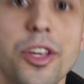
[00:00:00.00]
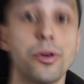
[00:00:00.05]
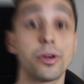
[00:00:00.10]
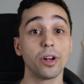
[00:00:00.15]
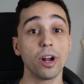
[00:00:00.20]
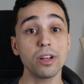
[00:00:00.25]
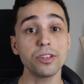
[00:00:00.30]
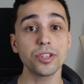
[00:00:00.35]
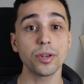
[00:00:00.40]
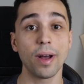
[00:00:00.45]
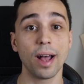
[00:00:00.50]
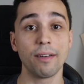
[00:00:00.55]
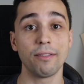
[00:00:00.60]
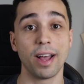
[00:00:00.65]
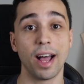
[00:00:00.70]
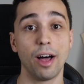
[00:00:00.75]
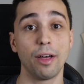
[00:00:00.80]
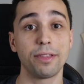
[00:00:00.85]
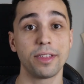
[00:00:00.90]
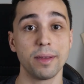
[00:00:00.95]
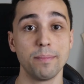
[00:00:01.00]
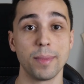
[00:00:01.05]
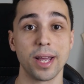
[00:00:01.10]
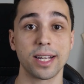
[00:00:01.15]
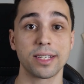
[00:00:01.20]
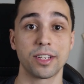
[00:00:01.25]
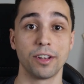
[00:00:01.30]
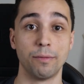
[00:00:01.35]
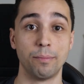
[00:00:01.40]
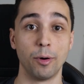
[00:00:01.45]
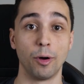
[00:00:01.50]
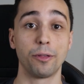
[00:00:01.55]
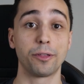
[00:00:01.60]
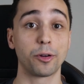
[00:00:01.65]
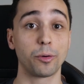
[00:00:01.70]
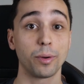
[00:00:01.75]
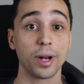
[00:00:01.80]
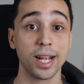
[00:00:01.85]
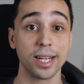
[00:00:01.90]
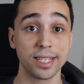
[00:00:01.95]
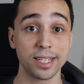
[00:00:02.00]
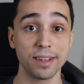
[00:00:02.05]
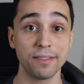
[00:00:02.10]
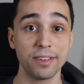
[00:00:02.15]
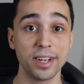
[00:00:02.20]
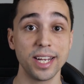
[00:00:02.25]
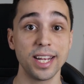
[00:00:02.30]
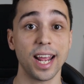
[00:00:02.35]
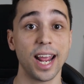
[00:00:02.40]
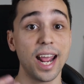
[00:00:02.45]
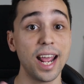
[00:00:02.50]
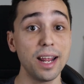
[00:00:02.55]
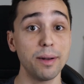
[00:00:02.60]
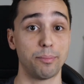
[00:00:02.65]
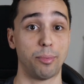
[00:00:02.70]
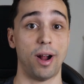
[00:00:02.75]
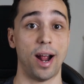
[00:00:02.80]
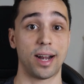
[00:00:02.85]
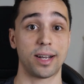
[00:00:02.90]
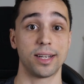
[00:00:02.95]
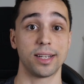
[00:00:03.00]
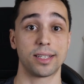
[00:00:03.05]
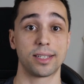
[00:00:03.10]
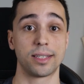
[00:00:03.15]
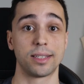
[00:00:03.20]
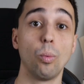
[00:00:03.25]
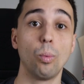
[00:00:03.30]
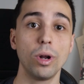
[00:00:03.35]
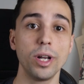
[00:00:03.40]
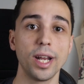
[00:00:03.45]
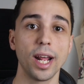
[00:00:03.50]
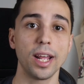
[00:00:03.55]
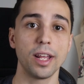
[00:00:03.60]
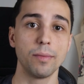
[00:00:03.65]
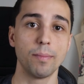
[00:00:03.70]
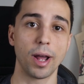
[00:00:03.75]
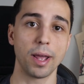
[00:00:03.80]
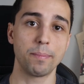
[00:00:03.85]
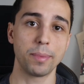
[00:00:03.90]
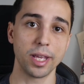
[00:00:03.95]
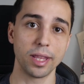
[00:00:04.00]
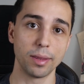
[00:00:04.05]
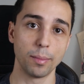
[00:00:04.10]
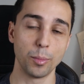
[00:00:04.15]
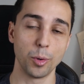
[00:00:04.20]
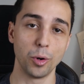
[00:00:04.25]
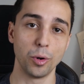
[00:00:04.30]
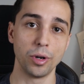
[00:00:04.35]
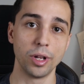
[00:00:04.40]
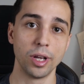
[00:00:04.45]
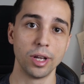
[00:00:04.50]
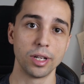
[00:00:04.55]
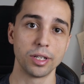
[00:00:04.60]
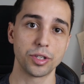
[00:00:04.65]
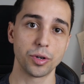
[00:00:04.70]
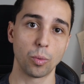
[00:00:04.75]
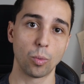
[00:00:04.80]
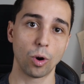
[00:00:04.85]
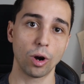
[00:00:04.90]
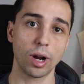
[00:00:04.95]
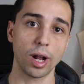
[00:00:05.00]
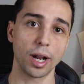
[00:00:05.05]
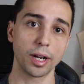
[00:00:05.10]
You can also have a healthy mix of both creativity and practice. One day you might be in the mood to work